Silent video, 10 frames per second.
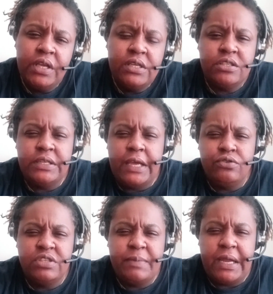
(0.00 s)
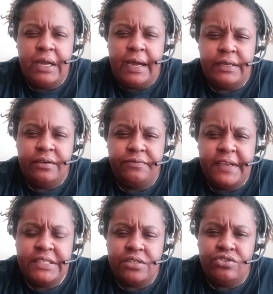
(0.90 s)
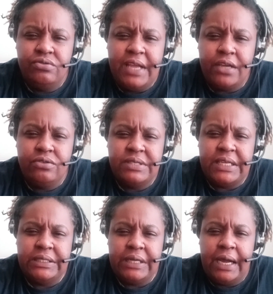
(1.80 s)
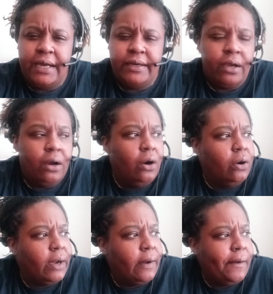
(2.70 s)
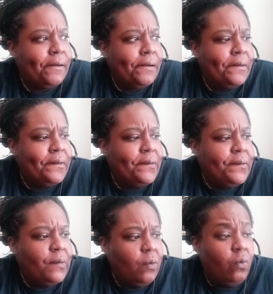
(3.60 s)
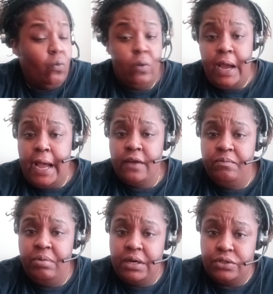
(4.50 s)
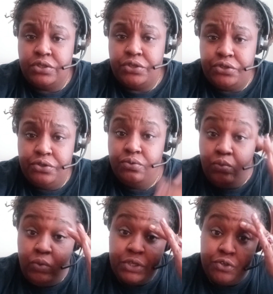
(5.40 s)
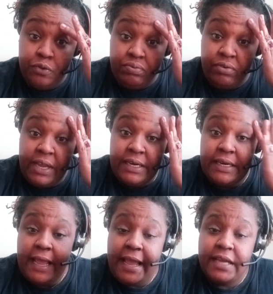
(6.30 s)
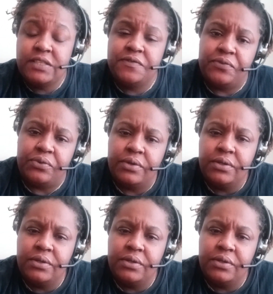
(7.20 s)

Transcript: So now you smack God in the face because you now you are telling God that, oh, what I've bunged to you, what you prayed and asked for,